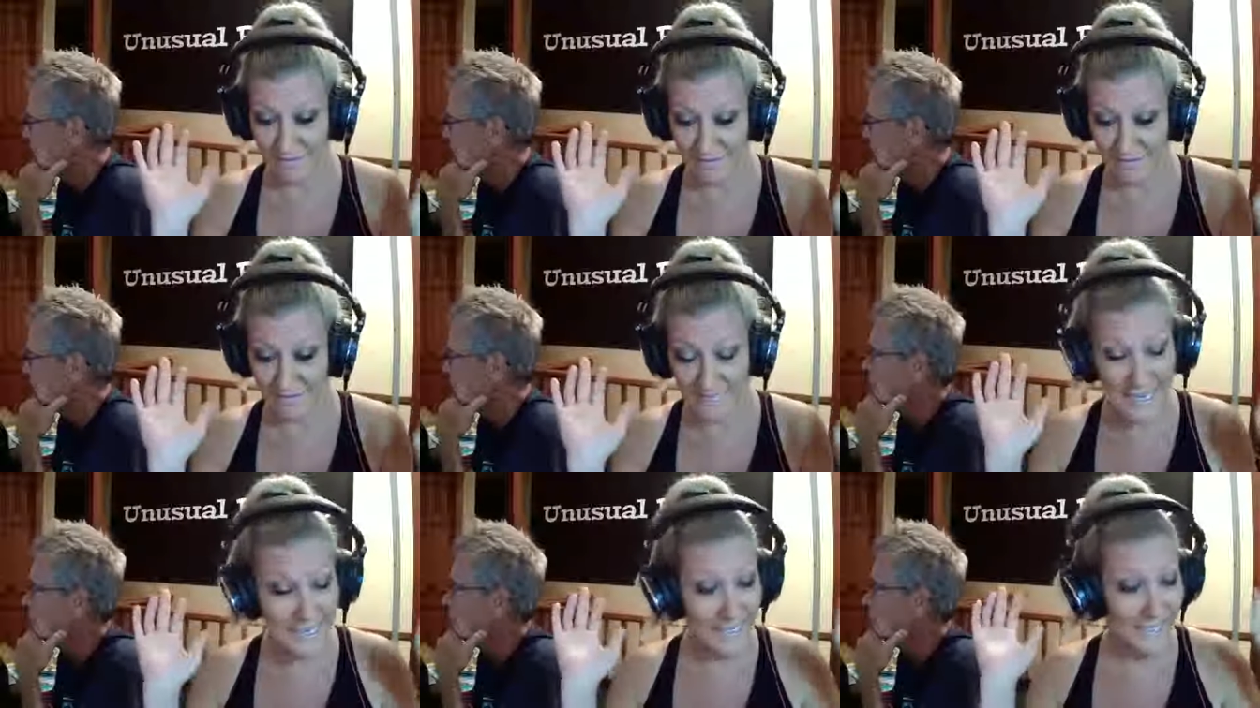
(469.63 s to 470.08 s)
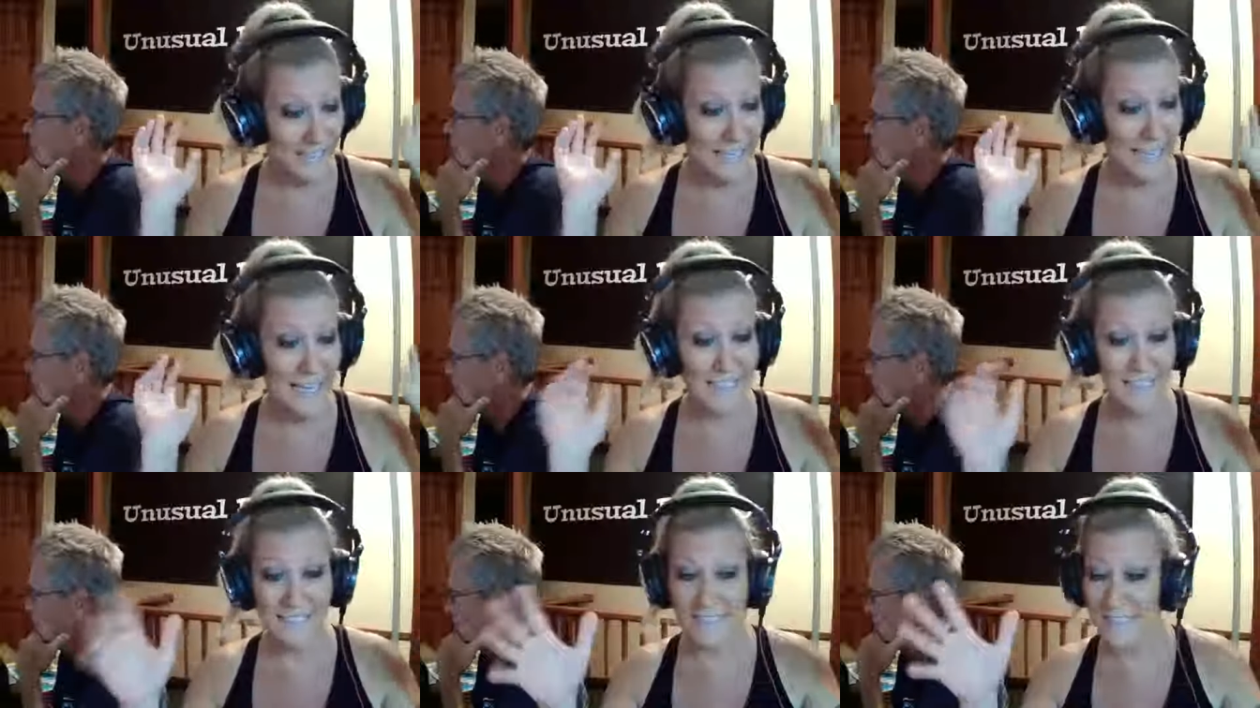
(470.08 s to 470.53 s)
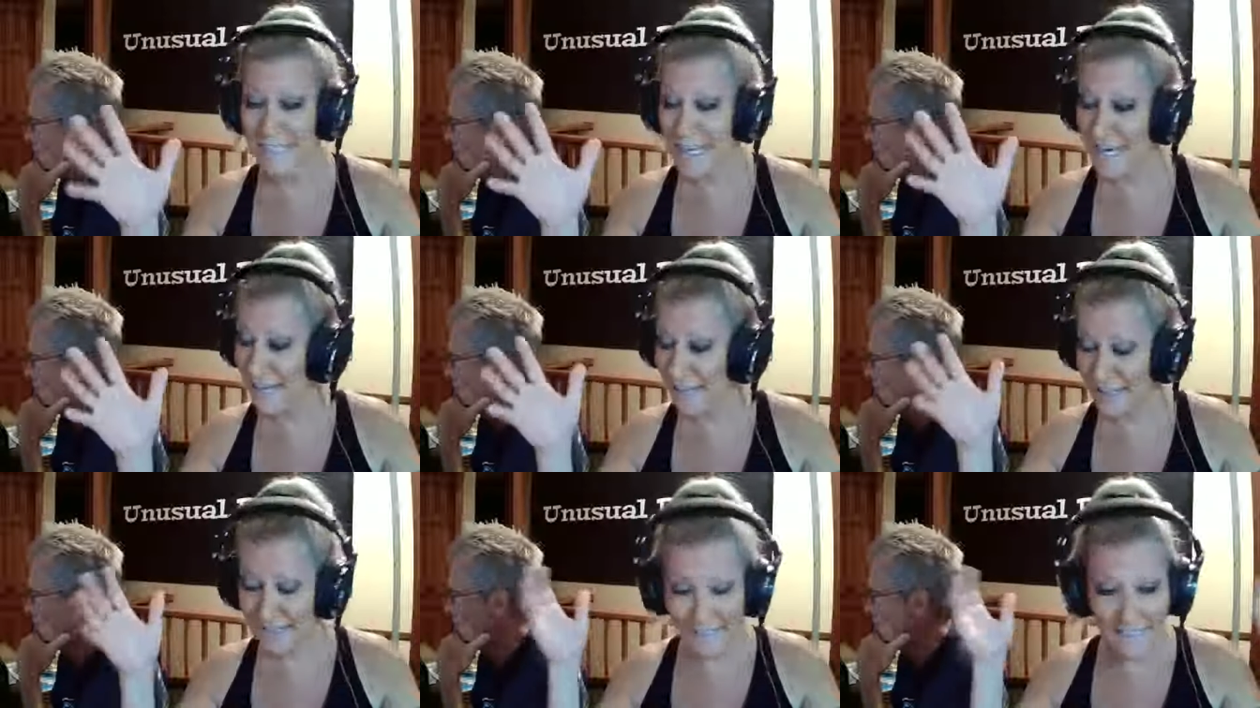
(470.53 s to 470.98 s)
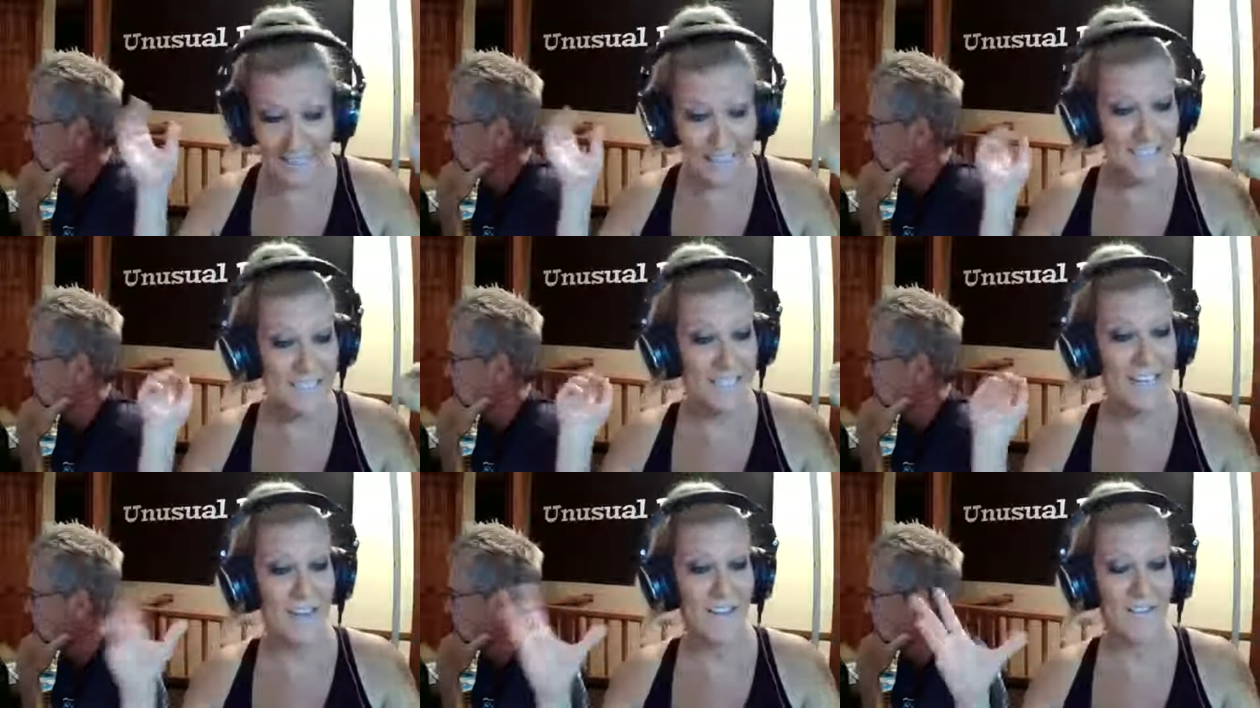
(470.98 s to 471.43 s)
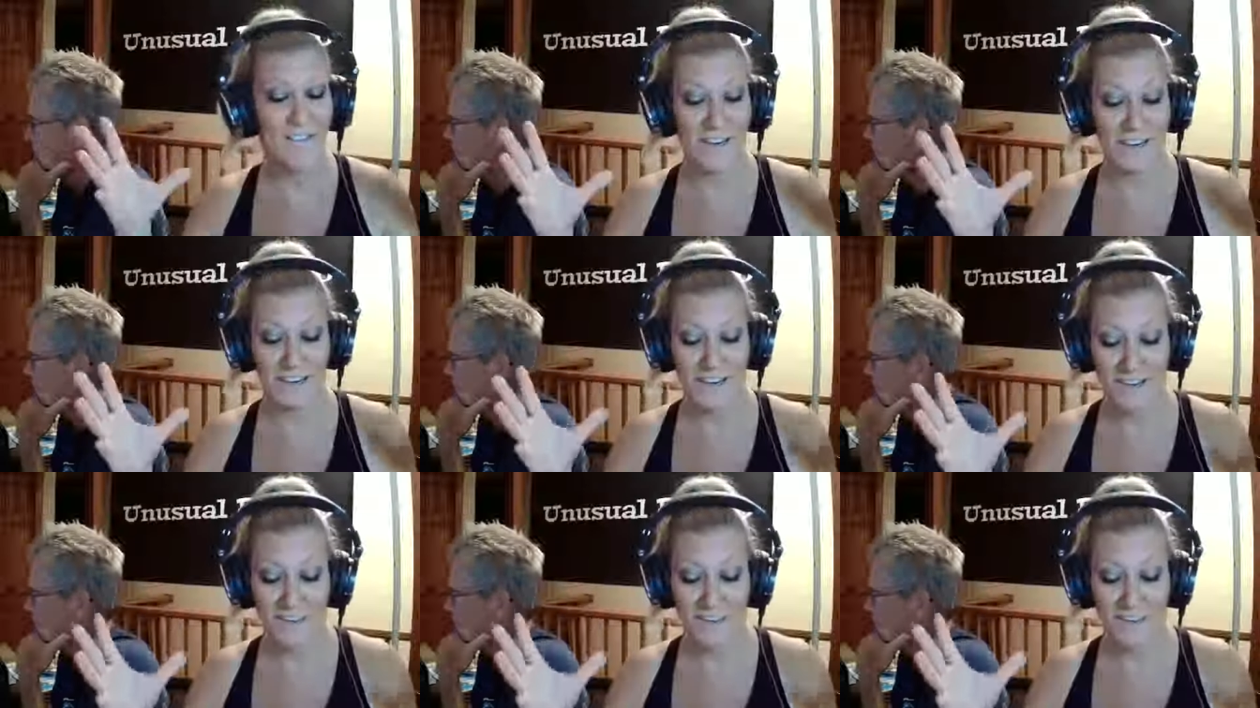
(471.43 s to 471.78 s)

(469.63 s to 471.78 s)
That that's like it's a given.